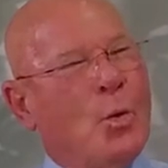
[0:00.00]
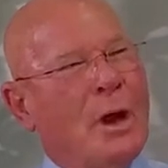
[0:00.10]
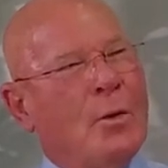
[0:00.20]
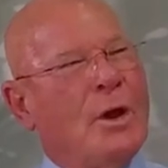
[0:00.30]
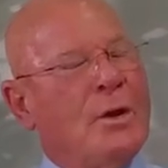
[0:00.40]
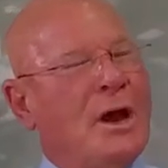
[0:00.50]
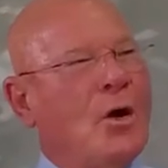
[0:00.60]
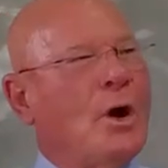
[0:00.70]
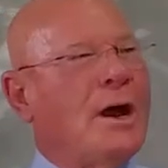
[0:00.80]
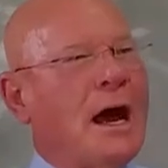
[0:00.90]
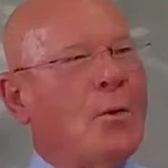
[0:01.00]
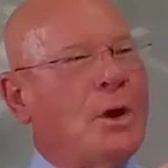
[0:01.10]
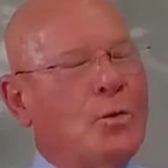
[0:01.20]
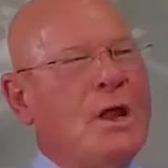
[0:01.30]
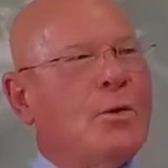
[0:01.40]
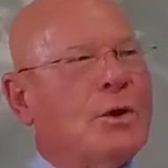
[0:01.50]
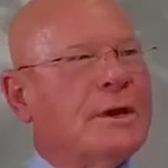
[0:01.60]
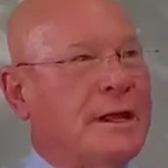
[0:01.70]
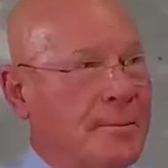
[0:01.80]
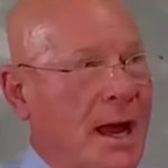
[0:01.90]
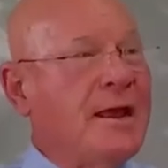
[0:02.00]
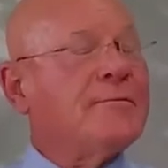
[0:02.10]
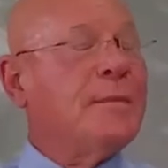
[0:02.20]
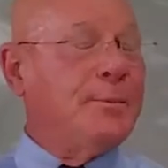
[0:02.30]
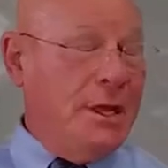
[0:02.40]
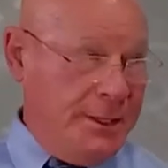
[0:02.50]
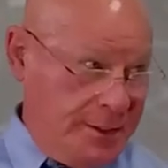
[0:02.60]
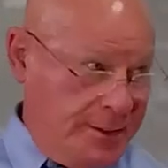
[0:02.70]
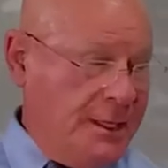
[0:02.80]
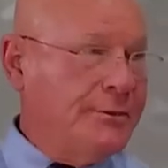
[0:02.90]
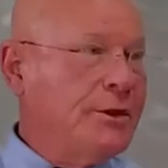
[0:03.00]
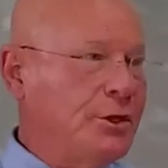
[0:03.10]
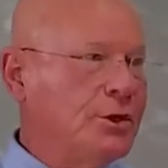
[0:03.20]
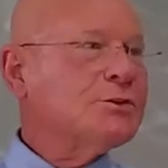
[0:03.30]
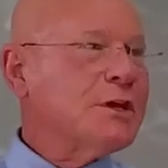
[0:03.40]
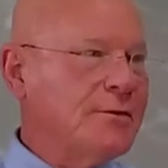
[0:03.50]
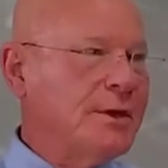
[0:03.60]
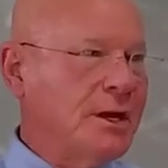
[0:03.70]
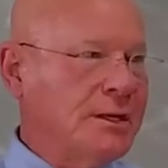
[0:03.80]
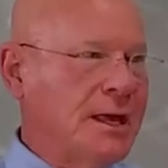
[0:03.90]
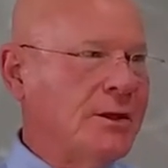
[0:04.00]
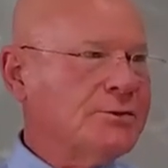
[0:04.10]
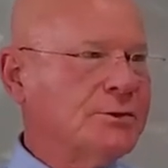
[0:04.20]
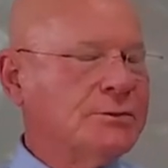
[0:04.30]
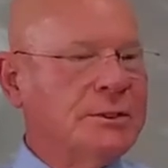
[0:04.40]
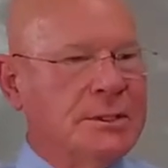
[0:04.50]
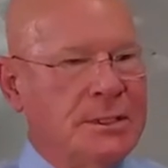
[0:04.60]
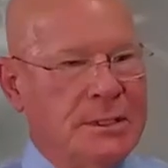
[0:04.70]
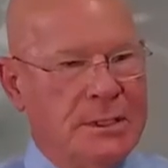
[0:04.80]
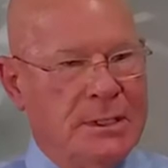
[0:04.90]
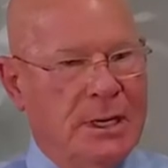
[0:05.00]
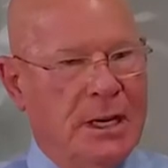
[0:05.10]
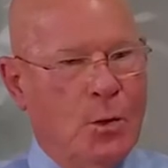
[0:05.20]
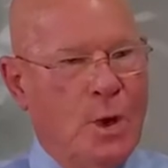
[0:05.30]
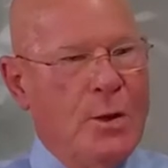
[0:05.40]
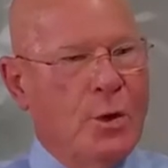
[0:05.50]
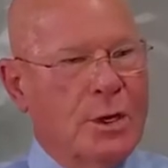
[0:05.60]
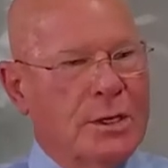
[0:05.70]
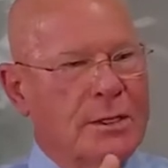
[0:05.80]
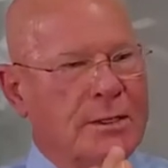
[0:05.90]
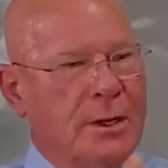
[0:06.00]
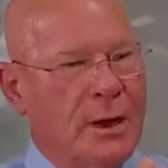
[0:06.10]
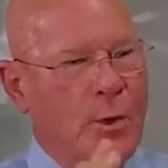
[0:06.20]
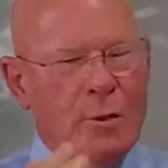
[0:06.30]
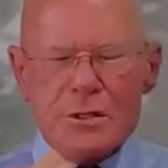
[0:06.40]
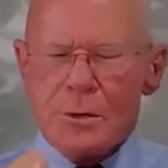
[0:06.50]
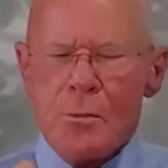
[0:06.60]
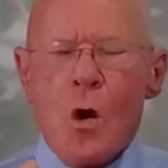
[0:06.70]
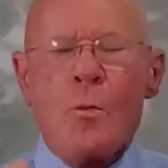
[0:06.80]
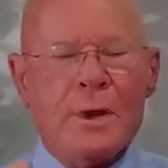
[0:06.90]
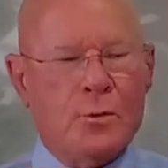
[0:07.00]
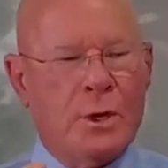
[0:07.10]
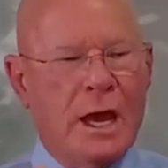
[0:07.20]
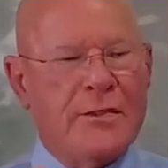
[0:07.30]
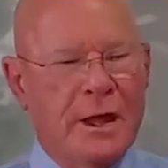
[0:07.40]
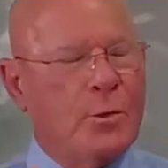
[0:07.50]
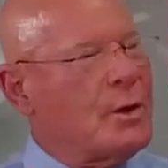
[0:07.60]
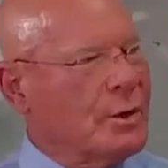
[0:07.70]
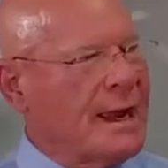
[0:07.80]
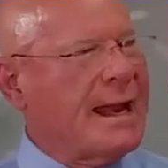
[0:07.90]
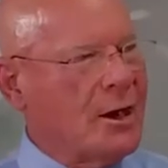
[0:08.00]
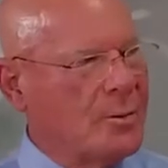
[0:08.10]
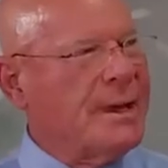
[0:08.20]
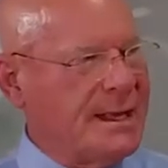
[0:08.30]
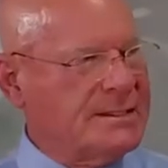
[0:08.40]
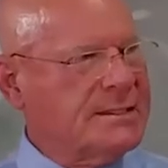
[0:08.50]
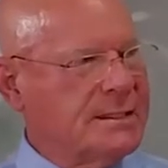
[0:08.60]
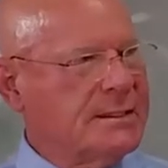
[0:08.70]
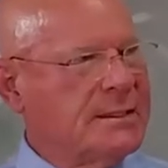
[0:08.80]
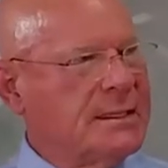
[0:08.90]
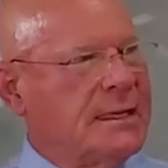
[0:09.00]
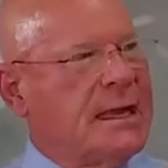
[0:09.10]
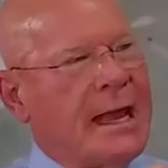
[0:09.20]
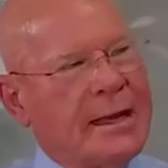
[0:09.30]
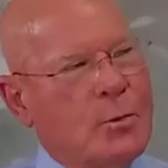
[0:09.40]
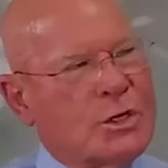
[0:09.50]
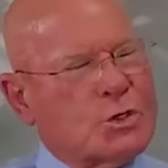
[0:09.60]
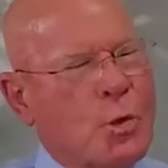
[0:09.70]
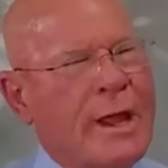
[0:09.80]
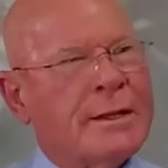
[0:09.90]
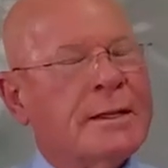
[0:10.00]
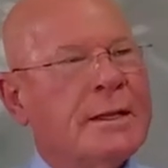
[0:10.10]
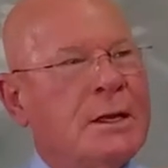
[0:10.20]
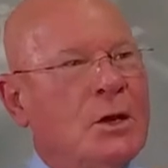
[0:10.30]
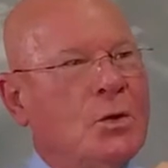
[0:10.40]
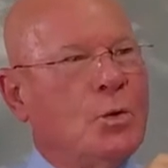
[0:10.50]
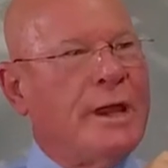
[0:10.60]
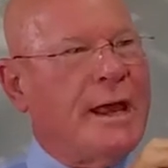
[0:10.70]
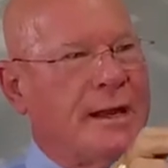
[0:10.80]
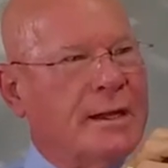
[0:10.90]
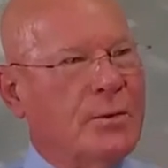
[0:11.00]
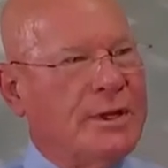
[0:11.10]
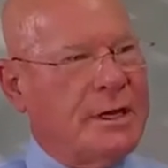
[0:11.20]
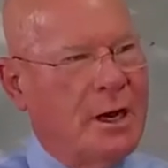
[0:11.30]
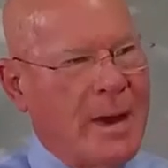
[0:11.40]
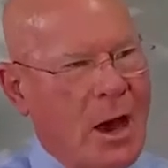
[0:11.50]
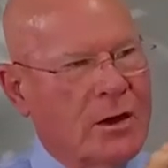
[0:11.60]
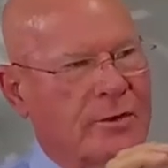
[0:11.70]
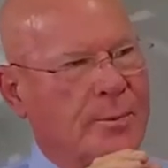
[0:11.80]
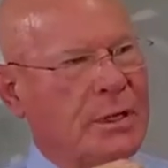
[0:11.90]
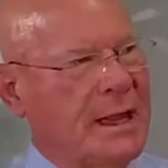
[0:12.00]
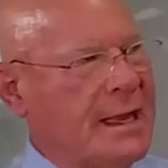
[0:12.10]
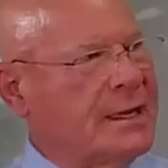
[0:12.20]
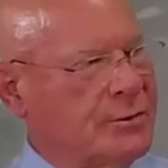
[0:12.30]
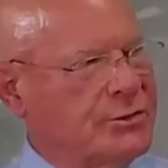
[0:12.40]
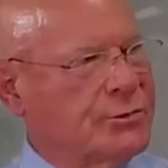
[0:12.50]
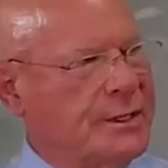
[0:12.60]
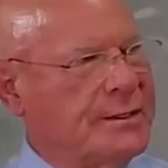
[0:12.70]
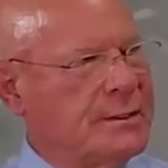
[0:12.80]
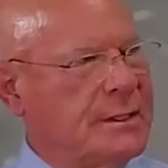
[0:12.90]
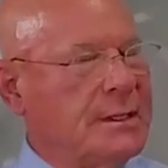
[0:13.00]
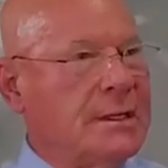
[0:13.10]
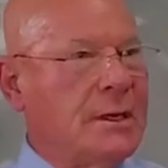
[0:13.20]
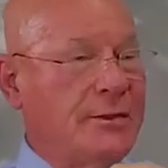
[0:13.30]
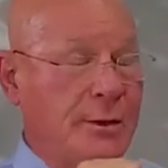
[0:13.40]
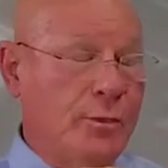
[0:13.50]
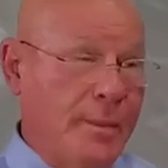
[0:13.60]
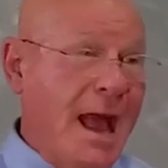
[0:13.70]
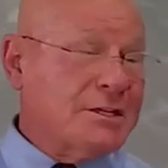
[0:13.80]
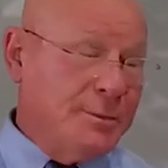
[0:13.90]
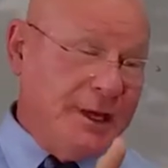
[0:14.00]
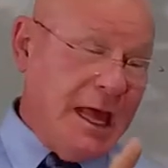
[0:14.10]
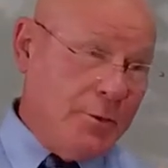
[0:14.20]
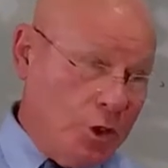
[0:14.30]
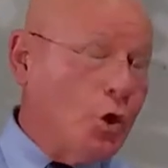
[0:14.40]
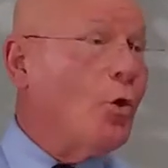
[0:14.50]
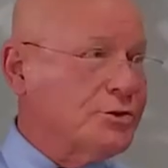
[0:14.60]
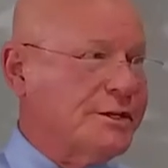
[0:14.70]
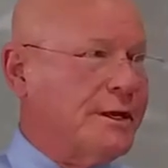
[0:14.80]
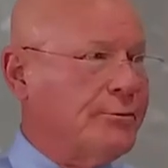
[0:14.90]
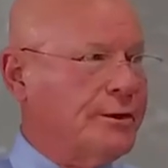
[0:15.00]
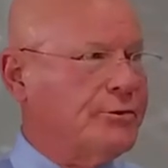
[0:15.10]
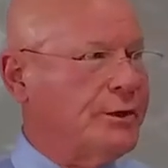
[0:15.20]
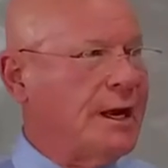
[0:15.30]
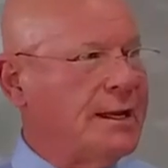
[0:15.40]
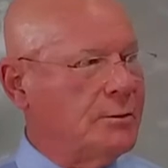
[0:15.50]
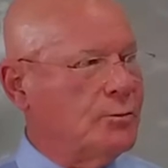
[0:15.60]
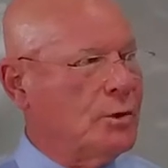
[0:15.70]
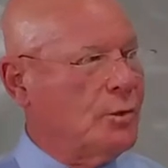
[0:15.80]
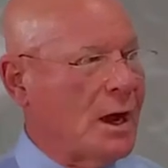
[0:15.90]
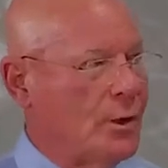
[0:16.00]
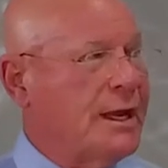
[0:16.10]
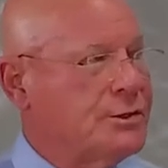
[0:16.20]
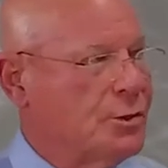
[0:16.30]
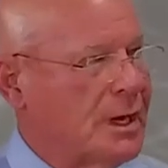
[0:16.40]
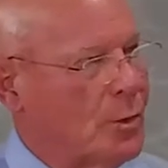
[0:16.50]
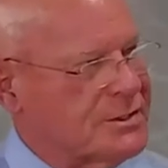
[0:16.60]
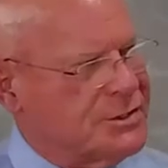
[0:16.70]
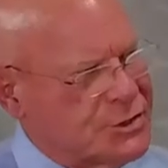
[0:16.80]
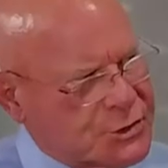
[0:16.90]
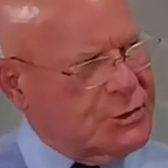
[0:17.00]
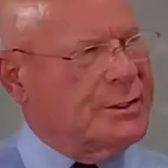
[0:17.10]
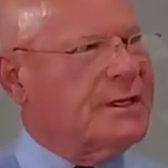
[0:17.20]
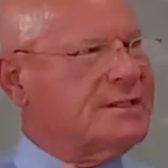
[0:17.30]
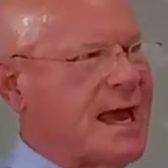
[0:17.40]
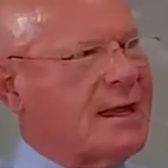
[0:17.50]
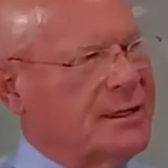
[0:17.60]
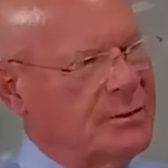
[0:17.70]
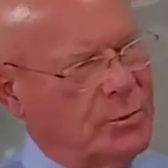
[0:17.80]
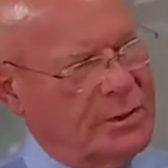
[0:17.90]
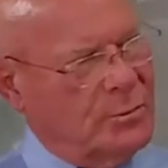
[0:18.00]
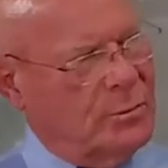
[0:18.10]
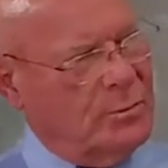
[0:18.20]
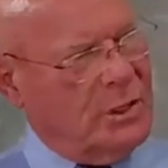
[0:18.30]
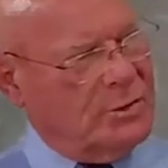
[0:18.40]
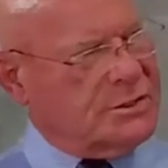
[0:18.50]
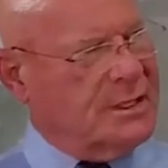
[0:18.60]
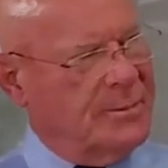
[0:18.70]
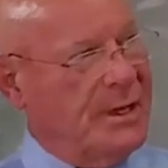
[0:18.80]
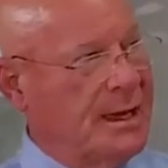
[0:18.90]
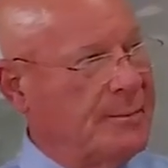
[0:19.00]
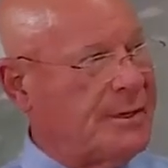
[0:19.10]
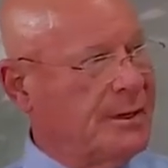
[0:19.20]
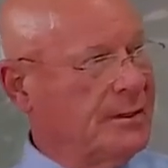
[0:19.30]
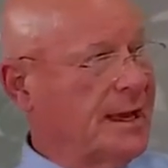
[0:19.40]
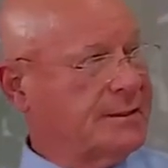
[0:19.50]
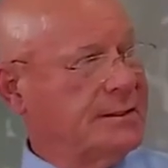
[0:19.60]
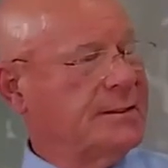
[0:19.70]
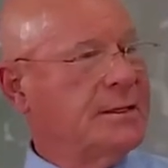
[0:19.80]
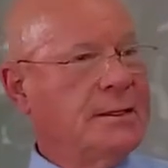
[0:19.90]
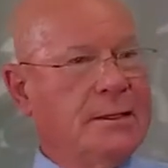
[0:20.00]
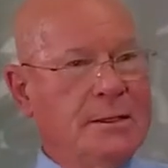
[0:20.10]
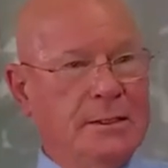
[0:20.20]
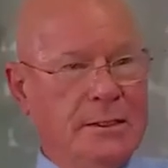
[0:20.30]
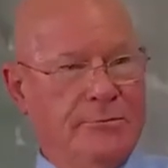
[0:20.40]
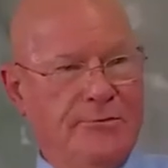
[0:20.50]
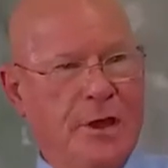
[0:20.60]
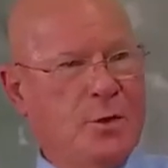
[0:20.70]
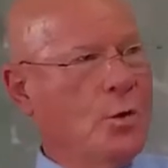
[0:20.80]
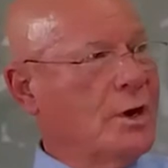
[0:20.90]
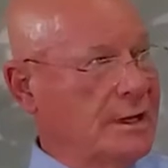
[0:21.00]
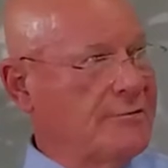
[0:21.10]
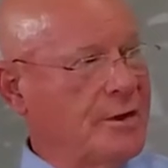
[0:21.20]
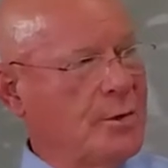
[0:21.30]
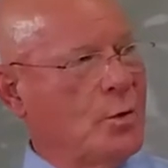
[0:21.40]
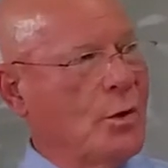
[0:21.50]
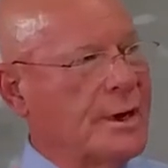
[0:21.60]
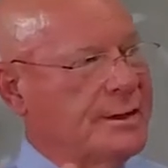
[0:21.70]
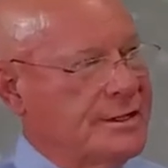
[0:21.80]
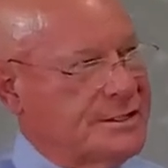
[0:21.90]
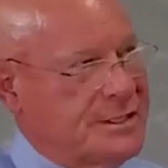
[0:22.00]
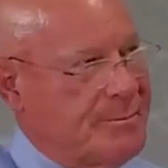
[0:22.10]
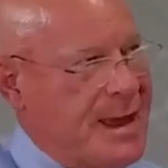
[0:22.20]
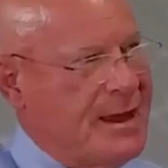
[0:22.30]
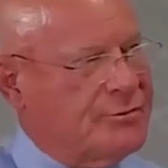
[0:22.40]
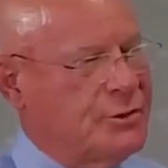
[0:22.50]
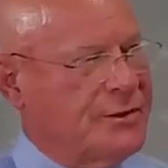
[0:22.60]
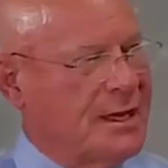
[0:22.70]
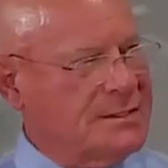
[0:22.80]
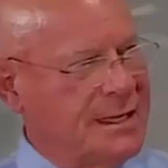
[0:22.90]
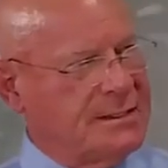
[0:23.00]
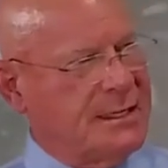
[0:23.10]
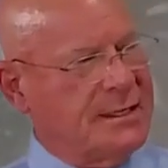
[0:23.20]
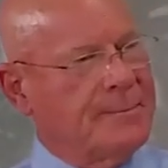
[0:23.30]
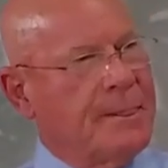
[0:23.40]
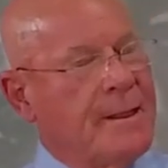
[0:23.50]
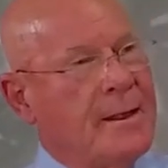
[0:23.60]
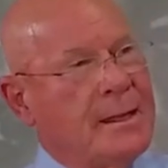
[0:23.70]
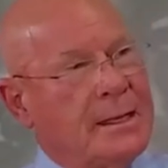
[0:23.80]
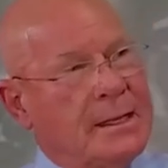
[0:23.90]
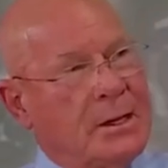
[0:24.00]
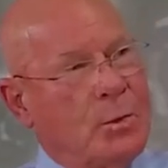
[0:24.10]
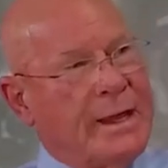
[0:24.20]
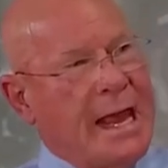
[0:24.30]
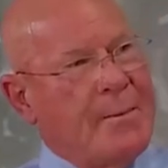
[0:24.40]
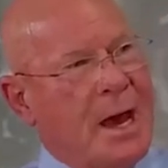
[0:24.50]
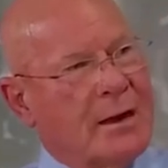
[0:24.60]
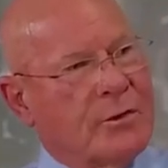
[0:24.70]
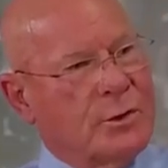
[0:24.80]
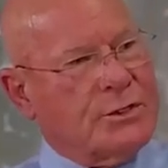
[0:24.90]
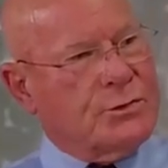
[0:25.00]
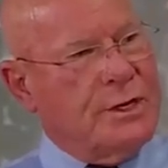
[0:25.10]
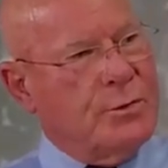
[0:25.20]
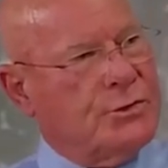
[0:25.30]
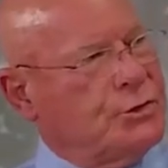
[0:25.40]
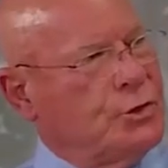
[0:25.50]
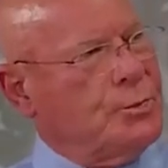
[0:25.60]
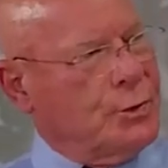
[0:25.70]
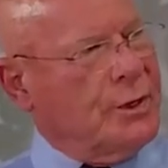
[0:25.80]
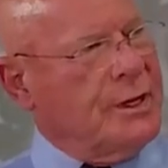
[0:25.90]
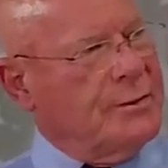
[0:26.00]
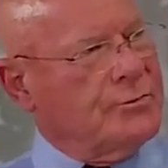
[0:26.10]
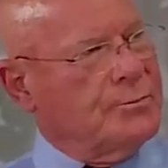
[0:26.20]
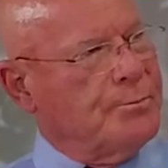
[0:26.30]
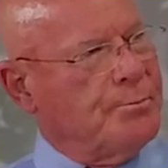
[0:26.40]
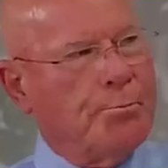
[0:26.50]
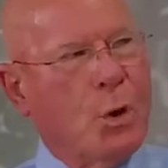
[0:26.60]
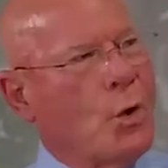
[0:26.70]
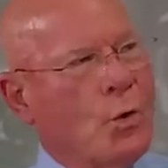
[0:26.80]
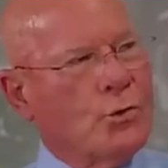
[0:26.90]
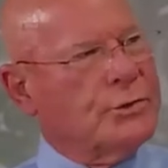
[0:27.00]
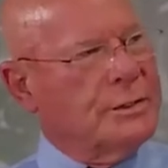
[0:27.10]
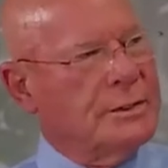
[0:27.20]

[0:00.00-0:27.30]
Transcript: when we were, in my opinion, in the years I've been on council, there was a moment when I think we were at our best. And it was when we'd come out of a planning retreat that actually became a goal-setting retreat. When I went into it, I wasn't certain exactly what it was going to be. I'd been elected in February, late February. This is in May of 2018. We came out of a retreat with two pretty bold,